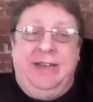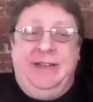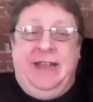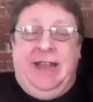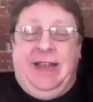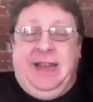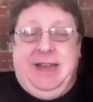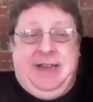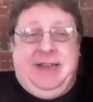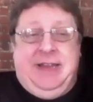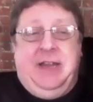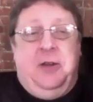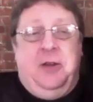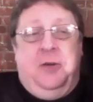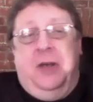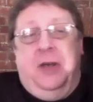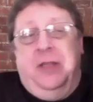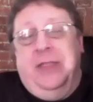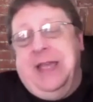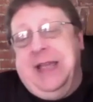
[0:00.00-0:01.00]
uh, you know,
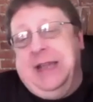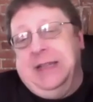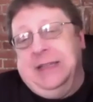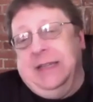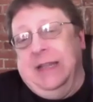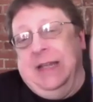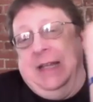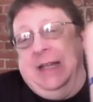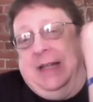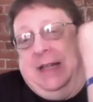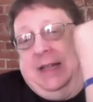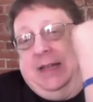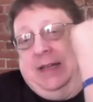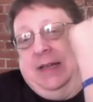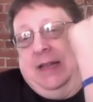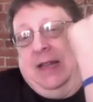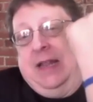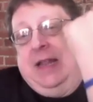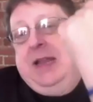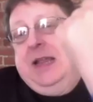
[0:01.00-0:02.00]
all that uh,
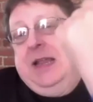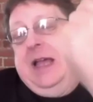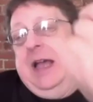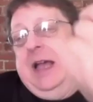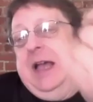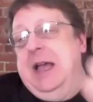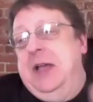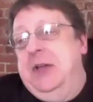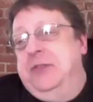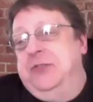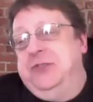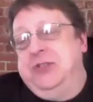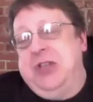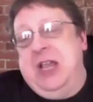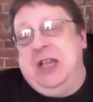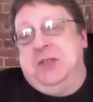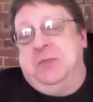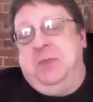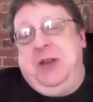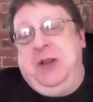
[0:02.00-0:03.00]
uh,
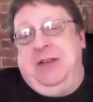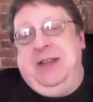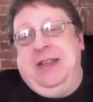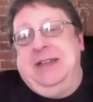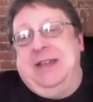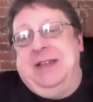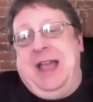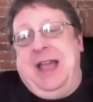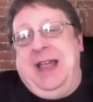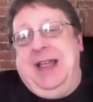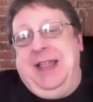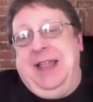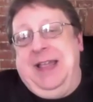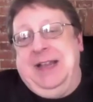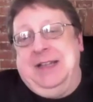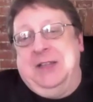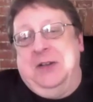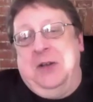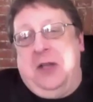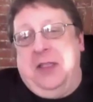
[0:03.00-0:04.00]
Shakespearean
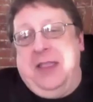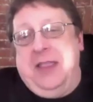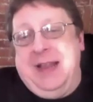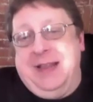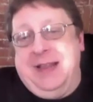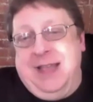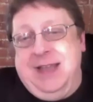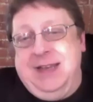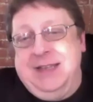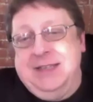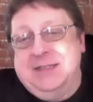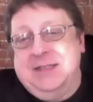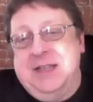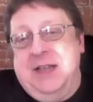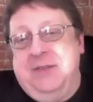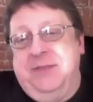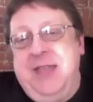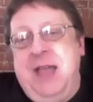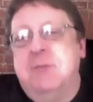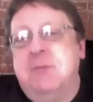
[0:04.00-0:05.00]
dialect and all that kind of
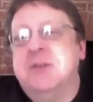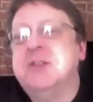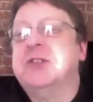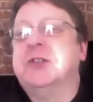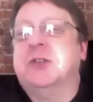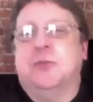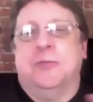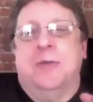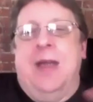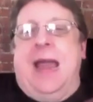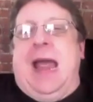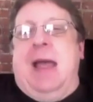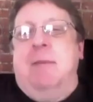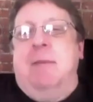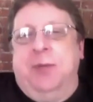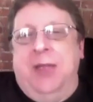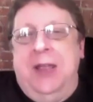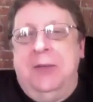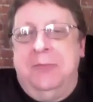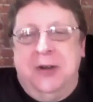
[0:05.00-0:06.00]
stuff, that was crap,
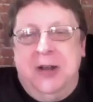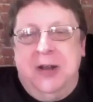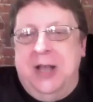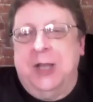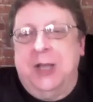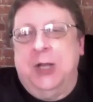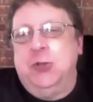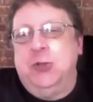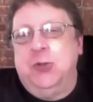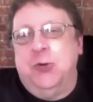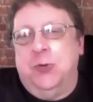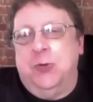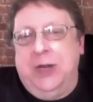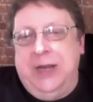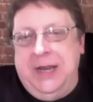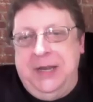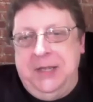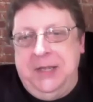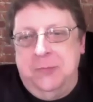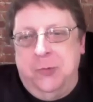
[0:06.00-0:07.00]
and we're not going to do
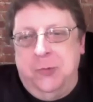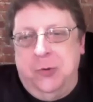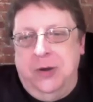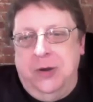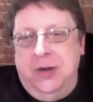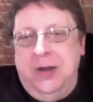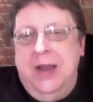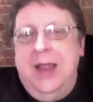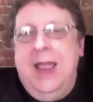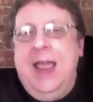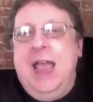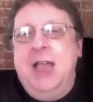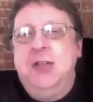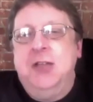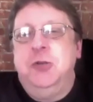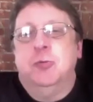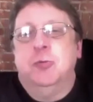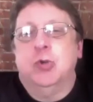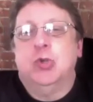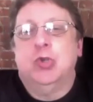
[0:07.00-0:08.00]
it anymore." And
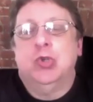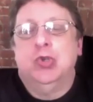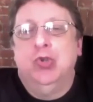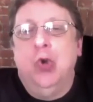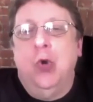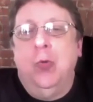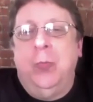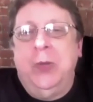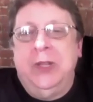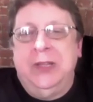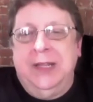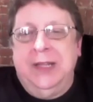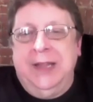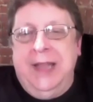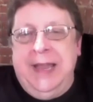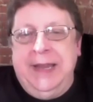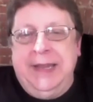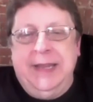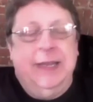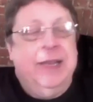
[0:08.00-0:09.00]
you were stupid to
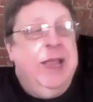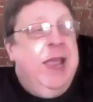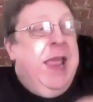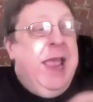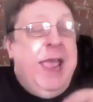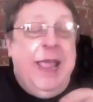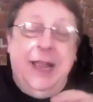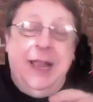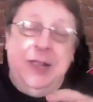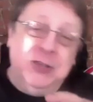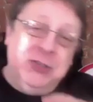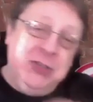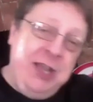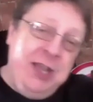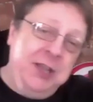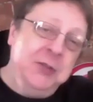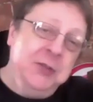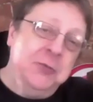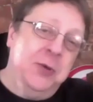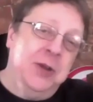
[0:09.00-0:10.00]
like it. And I'll tell
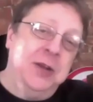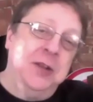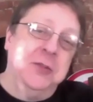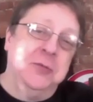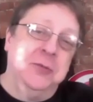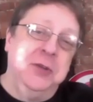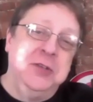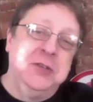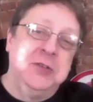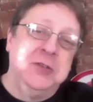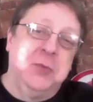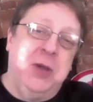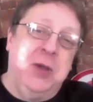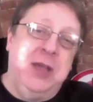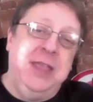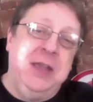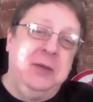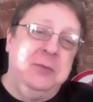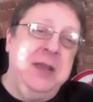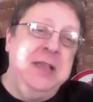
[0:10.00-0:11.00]
you one of the reasons why
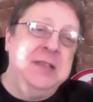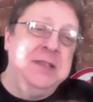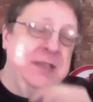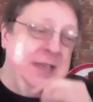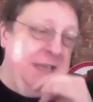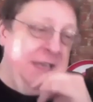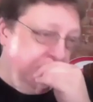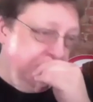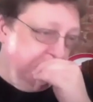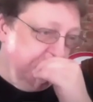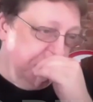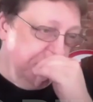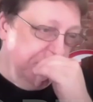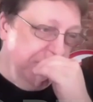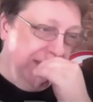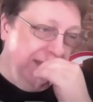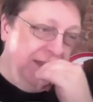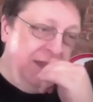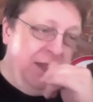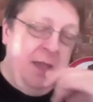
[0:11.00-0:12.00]
that resonates with me,
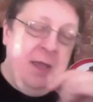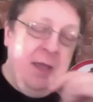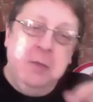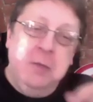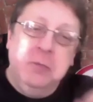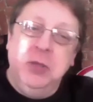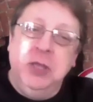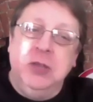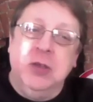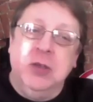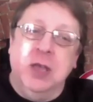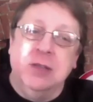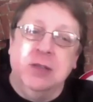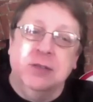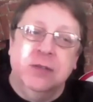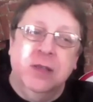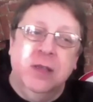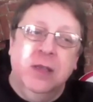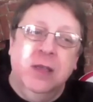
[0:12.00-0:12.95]
because